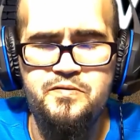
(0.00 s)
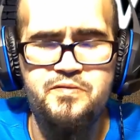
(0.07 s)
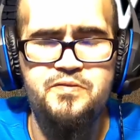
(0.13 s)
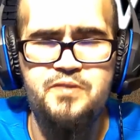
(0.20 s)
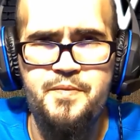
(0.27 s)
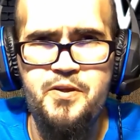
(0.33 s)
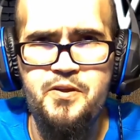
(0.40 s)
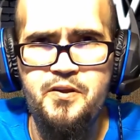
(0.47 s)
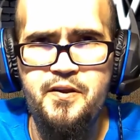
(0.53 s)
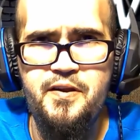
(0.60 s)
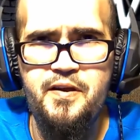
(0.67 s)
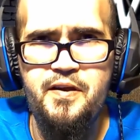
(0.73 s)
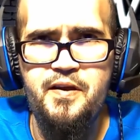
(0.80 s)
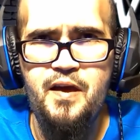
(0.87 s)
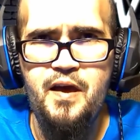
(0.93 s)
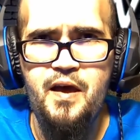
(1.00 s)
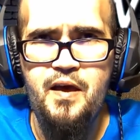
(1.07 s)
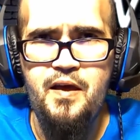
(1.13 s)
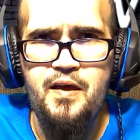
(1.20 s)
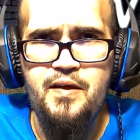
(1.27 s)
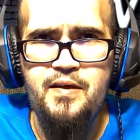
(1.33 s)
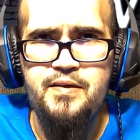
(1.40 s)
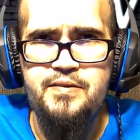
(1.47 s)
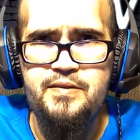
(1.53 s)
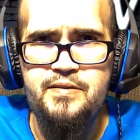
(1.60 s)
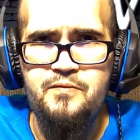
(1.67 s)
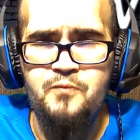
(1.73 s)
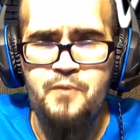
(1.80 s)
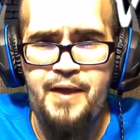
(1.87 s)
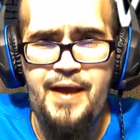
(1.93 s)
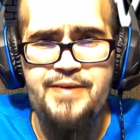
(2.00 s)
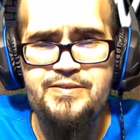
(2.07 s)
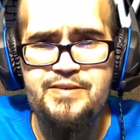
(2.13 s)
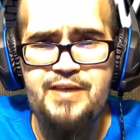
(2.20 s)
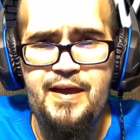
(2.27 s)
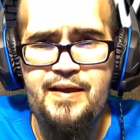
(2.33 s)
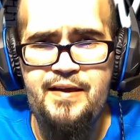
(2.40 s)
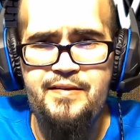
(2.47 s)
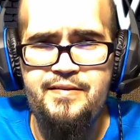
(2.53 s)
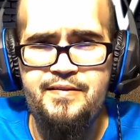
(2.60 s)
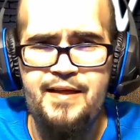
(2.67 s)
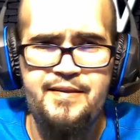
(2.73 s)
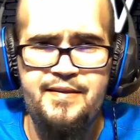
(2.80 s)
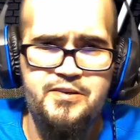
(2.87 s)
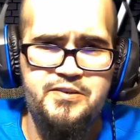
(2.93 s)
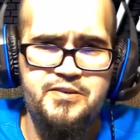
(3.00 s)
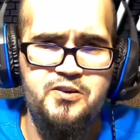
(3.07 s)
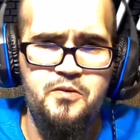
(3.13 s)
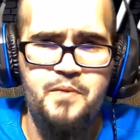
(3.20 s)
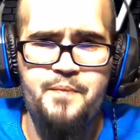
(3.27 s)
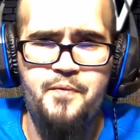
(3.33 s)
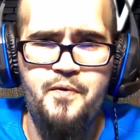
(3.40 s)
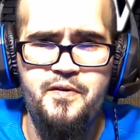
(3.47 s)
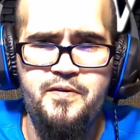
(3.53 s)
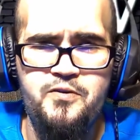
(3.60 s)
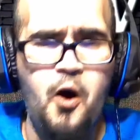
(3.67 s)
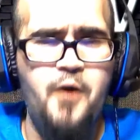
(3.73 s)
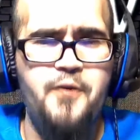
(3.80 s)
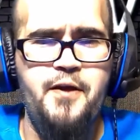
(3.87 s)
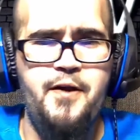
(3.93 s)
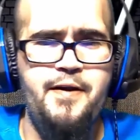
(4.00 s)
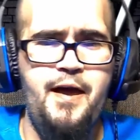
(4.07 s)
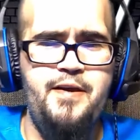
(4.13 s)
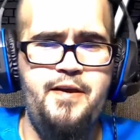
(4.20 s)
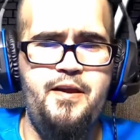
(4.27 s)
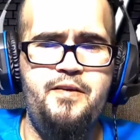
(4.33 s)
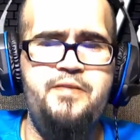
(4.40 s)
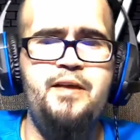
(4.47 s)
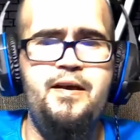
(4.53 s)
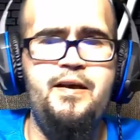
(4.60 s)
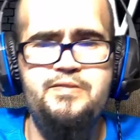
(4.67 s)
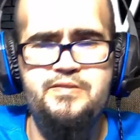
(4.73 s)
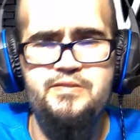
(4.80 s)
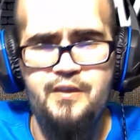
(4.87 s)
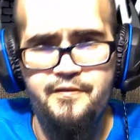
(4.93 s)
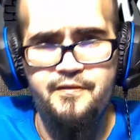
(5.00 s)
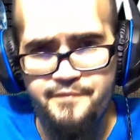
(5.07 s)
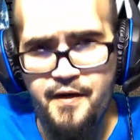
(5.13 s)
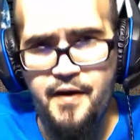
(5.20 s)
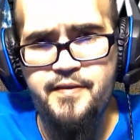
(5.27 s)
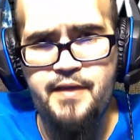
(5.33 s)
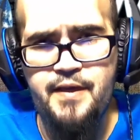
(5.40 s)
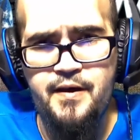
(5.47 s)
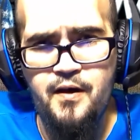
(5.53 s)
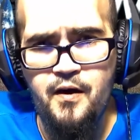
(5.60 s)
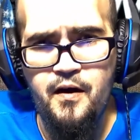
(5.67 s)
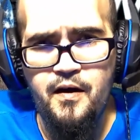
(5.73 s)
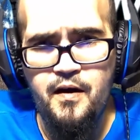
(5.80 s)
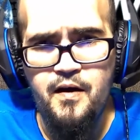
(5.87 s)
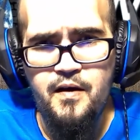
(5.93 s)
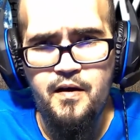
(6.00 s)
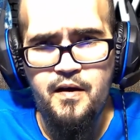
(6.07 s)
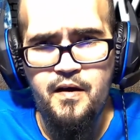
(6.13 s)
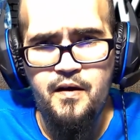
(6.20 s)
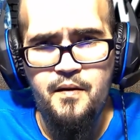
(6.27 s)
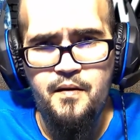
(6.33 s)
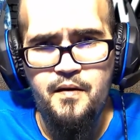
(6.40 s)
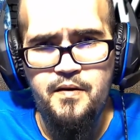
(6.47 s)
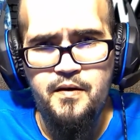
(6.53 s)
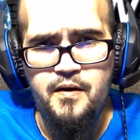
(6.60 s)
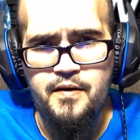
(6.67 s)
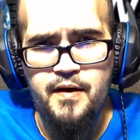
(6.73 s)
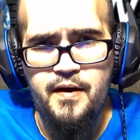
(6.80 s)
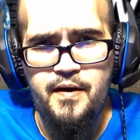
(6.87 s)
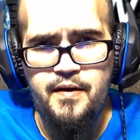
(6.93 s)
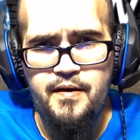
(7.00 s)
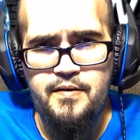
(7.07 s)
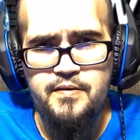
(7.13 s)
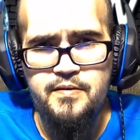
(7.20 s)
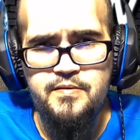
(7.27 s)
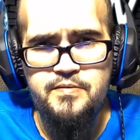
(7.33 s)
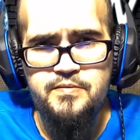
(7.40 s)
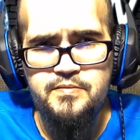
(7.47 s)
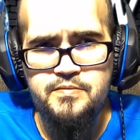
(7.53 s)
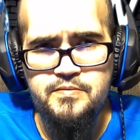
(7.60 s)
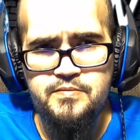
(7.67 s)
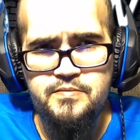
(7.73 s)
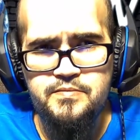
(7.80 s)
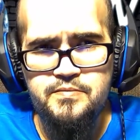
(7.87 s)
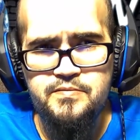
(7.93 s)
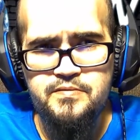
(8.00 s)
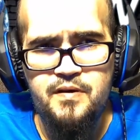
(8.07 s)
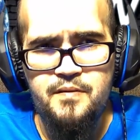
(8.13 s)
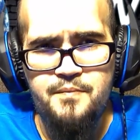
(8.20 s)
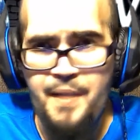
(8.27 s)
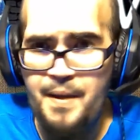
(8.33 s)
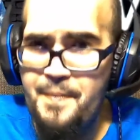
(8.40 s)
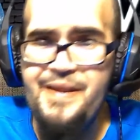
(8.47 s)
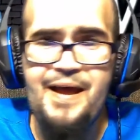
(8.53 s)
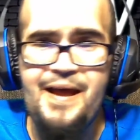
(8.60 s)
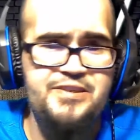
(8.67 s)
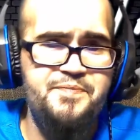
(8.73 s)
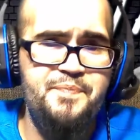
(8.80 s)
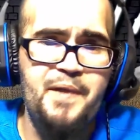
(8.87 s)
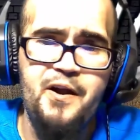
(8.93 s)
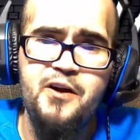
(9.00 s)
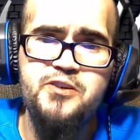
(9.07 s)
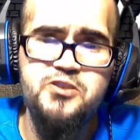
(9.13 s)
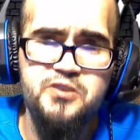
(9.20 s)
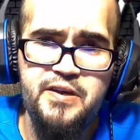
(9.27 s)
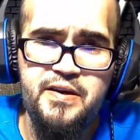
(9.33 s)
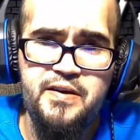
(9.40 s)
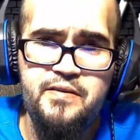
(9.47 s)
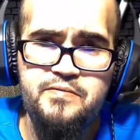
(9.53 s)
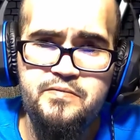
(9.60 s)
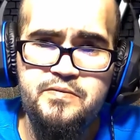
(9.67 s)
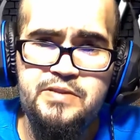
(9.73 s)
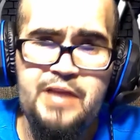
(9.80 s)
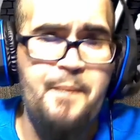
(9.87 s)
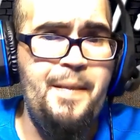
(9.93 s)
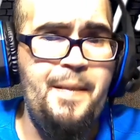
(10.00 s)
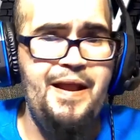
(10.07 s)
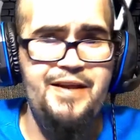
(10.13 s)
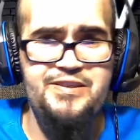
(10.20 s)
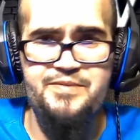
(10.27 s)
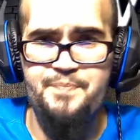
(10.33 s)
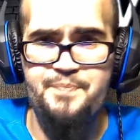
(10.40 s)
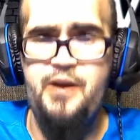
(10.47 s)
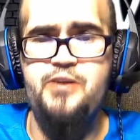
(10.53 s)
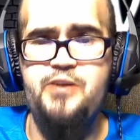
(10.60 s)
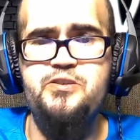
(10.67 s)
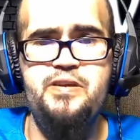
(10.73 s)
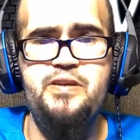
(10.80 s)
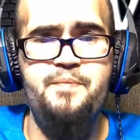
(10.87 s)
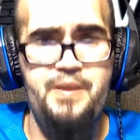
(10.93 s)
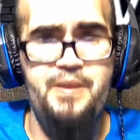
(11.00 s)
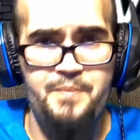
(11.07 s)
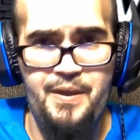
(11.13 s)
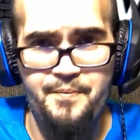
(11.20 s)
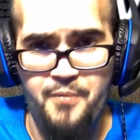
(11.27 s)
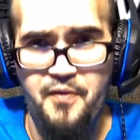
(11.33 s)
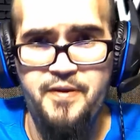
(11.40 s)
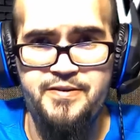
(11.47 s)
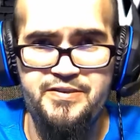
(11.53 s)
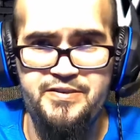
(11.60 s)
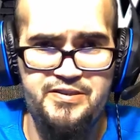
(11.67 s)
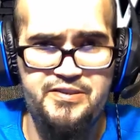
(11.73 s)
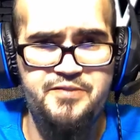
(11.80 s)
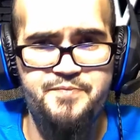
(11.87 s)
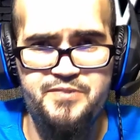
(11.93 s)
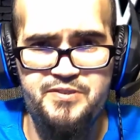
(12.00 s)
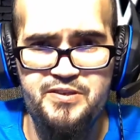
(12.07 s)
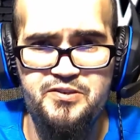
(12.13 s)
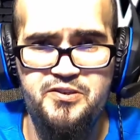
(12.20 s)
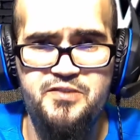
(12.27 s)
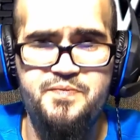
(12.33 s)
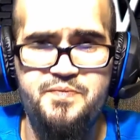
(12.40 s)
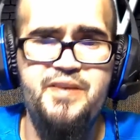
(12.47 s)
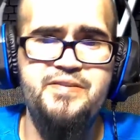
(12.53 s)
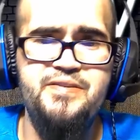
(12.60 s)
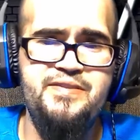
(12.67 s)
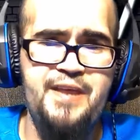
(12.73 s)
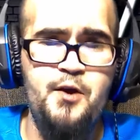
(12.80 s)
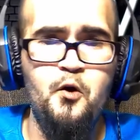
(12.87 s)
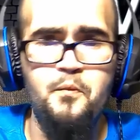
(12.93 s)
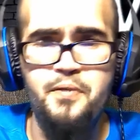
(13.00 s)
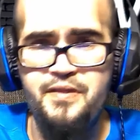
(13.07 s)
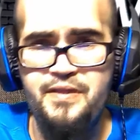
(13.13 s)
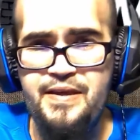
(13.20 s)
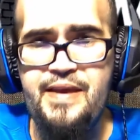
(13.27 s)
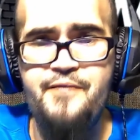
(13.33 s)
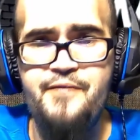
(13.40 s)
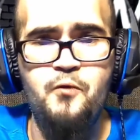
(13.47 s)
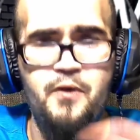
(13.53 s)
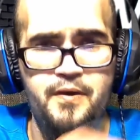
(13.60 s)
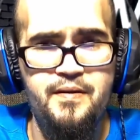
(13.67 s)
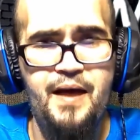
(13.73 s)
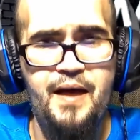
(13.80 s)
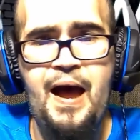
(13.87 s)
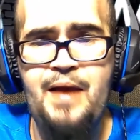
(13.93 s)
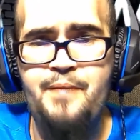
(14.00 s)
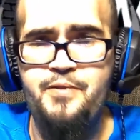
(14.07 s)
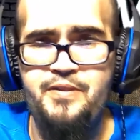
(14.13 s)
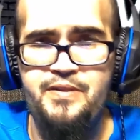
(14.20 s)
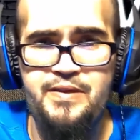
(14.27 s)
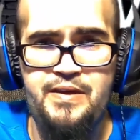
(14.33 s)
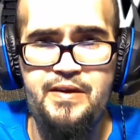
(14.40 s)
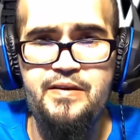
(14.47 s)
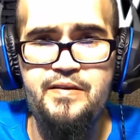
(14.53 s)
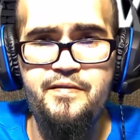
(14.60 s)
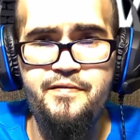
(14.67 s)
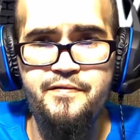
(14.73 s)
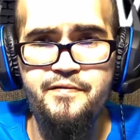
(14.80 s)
community, when I say that they're still my brother, no, they're not. Yes, the fuck they are. Okay. Maybe not spiritually. They may not spiritually be my brothers and sisters because they don't believe what I believe.